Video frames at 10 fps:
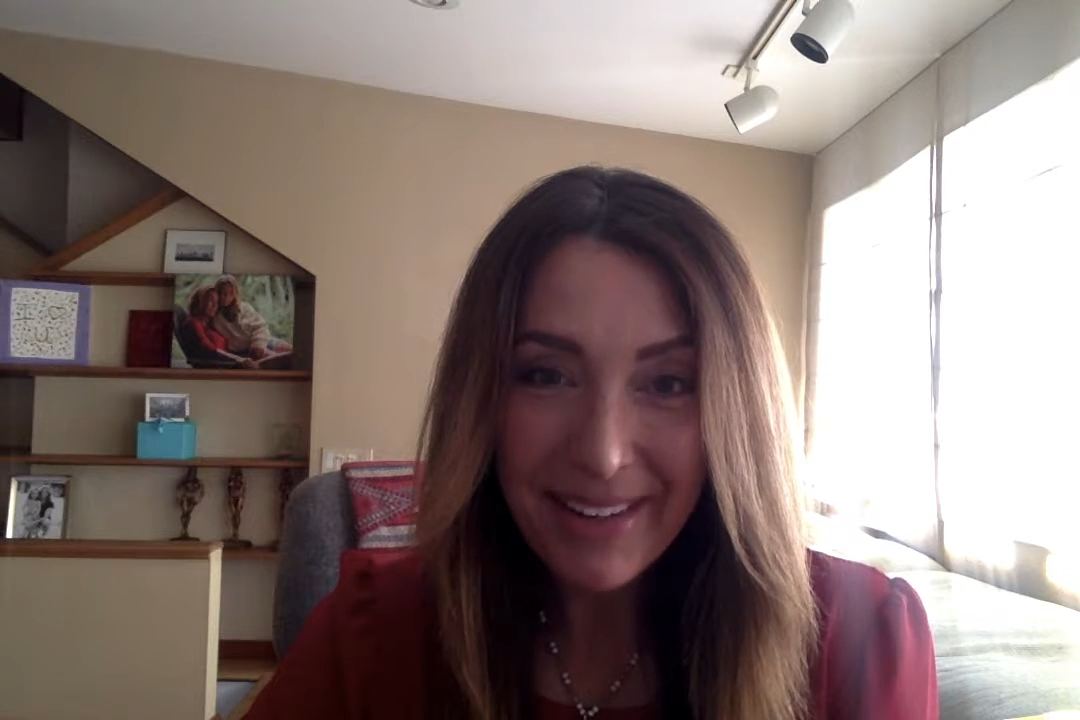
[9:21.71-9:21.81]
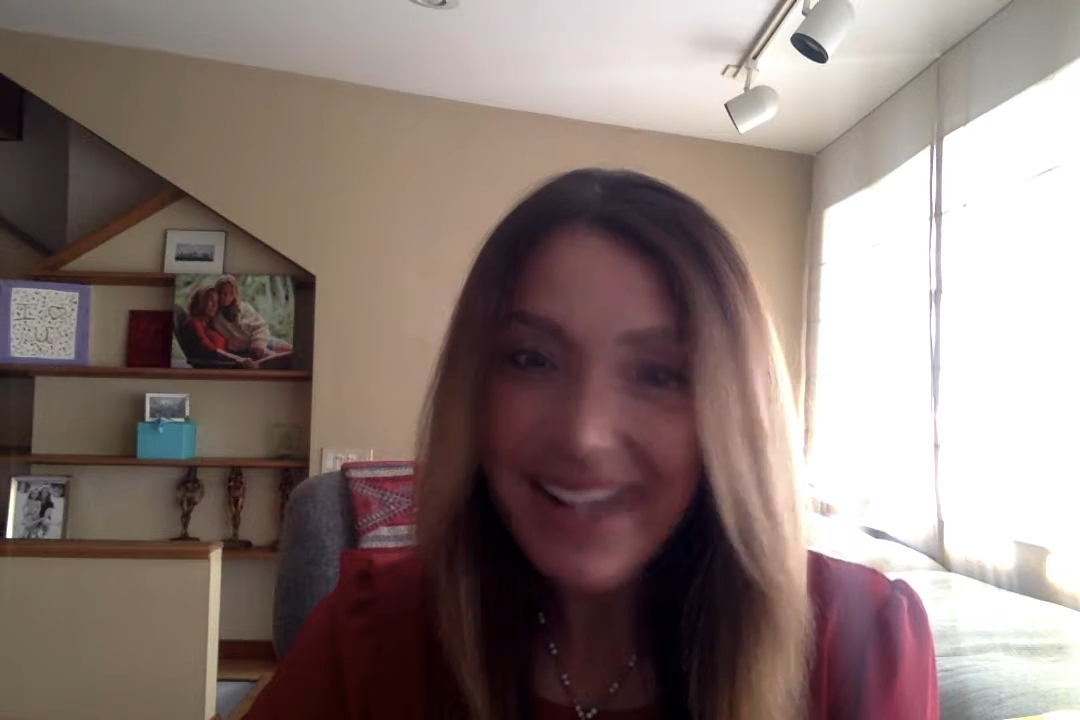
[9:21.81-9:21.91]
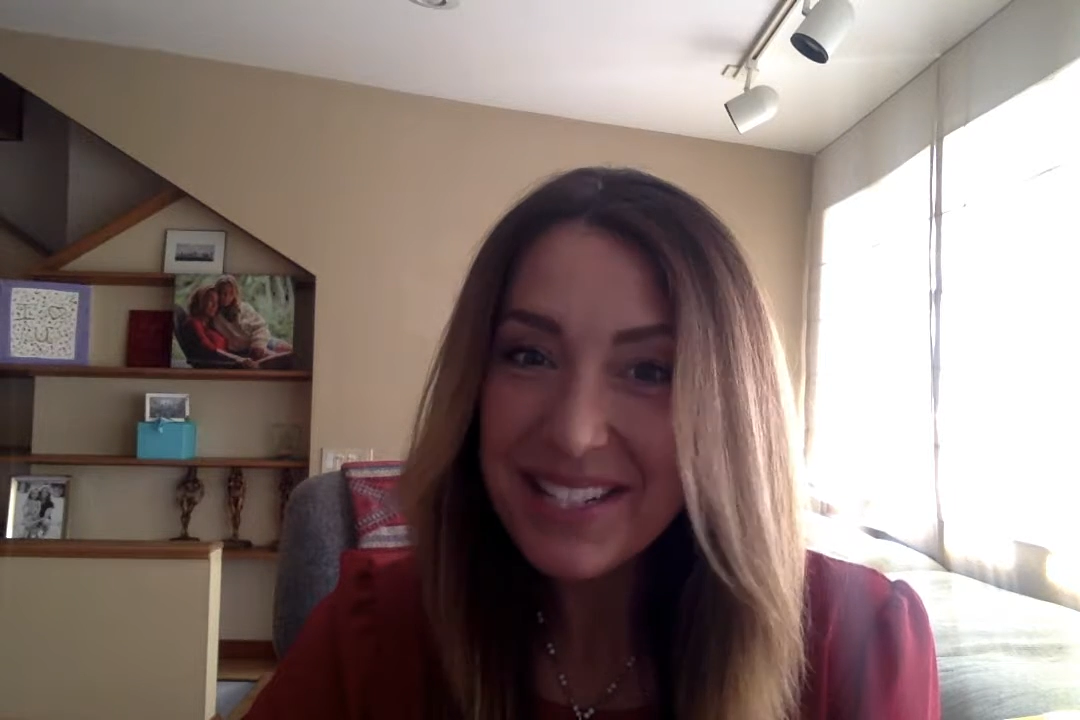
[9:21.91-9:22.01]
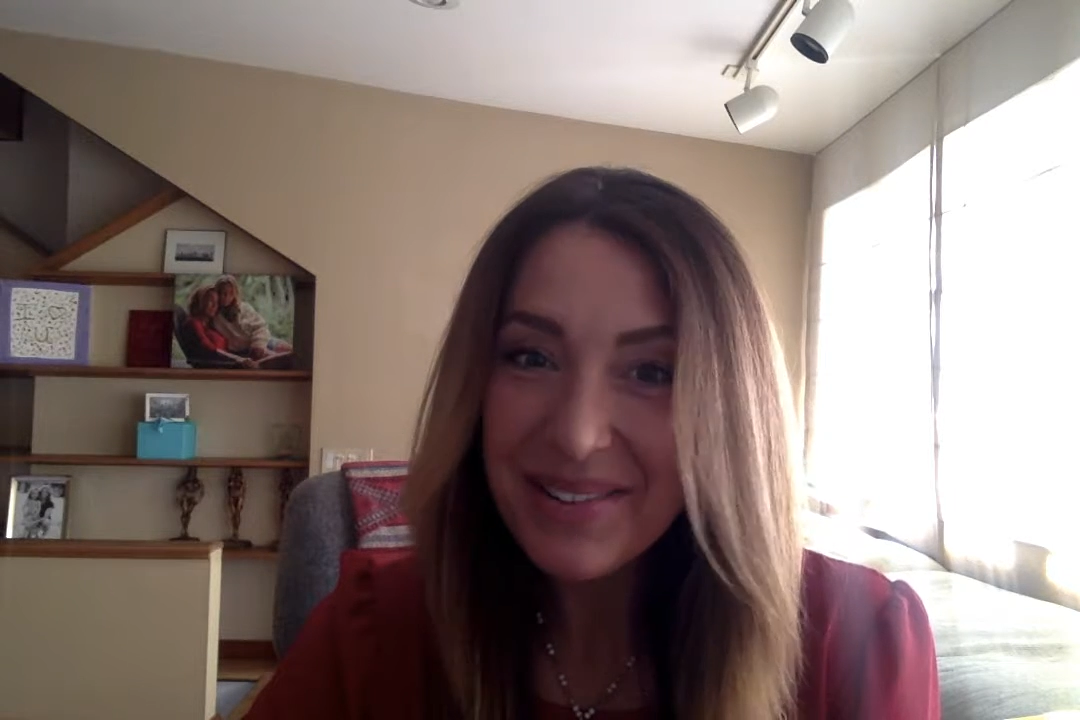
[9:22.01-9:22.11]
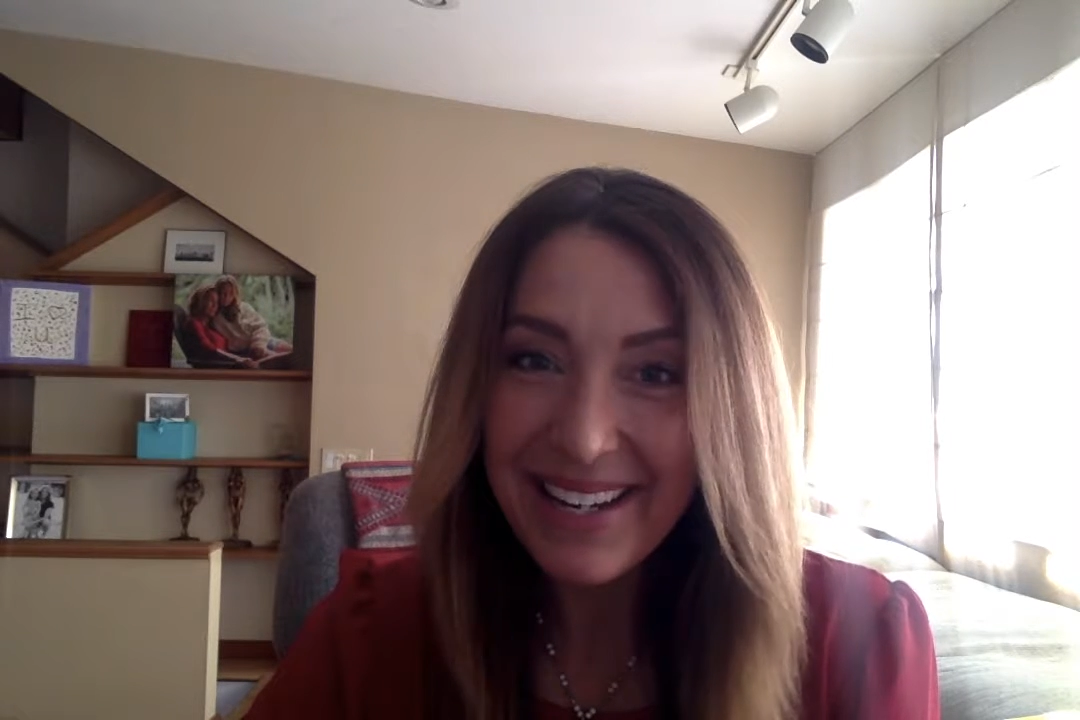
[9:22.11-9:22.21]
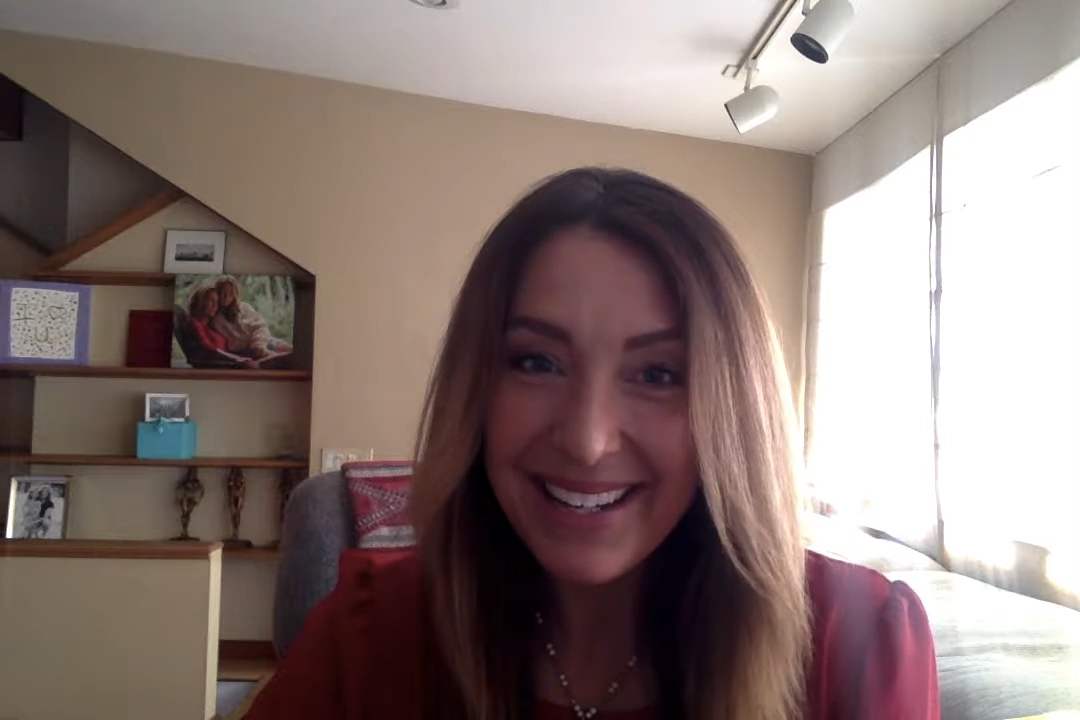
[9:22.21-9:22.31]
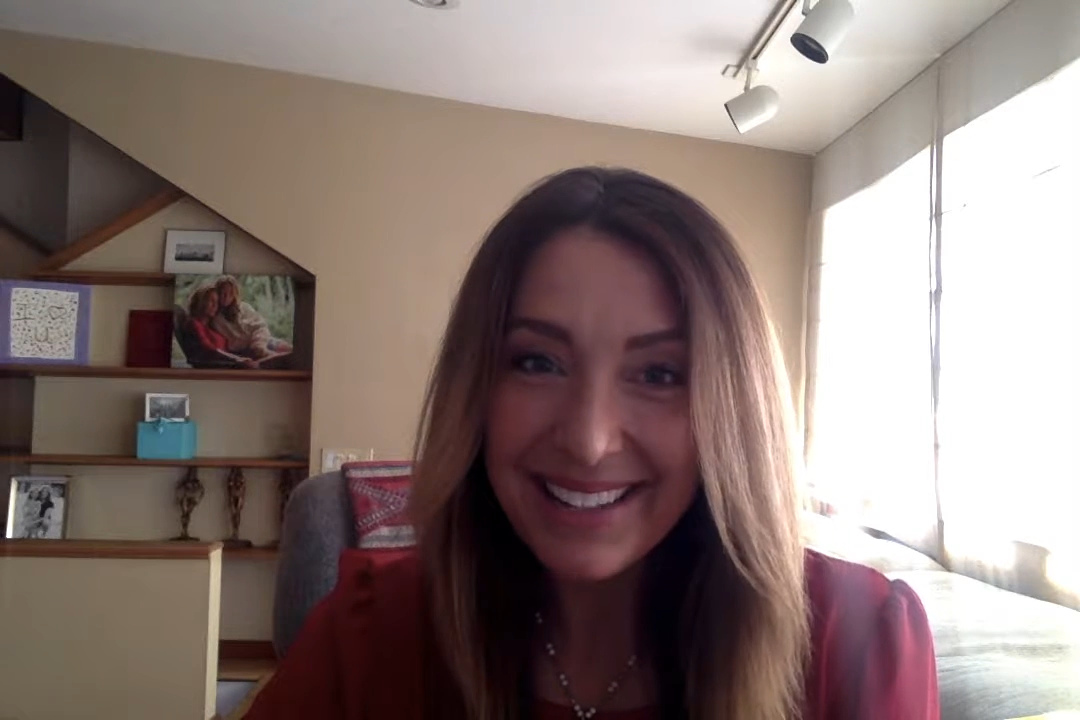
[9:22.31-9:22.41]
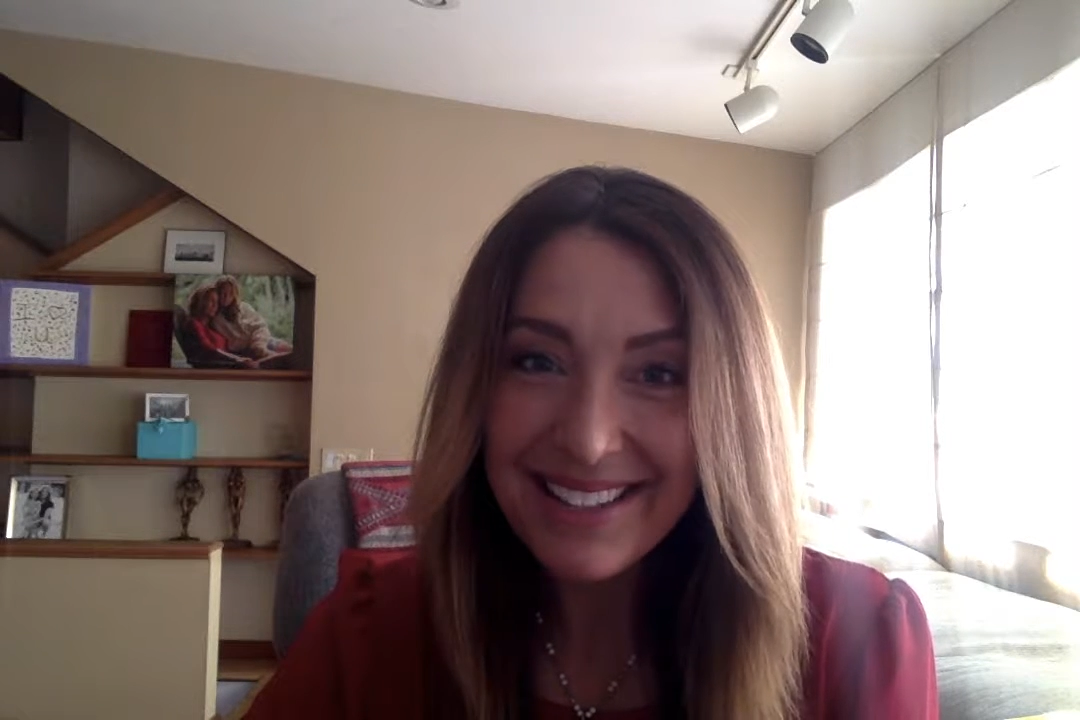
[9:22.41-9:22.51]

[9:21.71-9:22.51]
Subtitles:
next week.